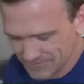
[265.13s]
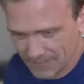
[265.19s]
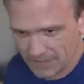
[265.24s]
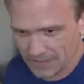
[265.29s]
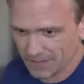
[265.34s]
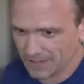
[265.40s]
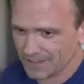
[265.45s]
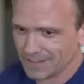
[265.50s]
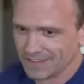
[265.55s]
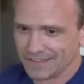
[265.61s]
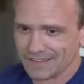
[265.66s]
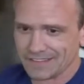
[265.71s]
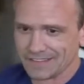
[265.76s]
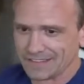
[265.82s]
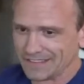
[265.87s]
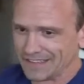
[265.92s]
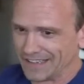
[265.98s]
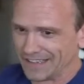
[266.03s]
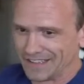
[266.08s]
me? I was so
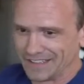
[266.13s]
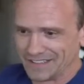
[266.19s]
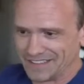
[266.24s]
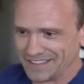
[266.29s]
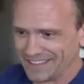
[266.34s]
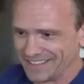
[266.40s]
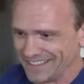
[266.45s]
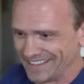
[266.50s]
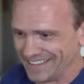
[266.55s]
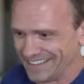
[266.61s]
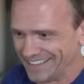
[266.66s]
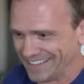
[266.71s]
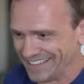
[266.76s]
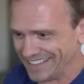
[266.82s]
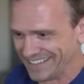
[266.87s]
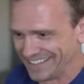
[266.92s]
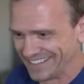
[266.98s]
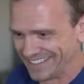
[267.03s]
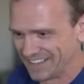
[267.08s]
nervous that I went too
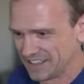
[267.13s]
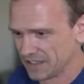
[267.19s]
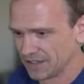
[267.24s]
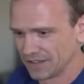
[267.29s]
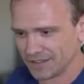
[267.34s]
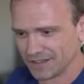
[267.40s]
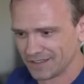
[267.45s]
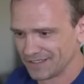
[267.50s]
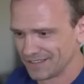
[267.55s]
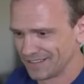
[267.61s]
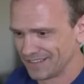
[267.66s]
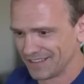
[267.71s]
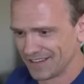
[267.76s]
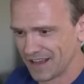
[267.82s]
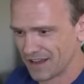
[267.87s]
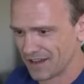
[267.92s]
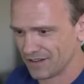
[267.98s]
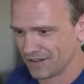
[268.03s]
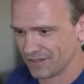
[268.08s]
far because I get carried
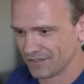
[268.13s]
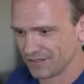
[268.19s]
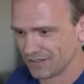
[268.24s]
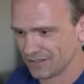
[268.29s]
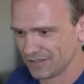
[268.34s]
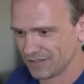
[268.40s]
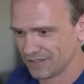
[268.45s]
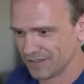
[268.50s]
away.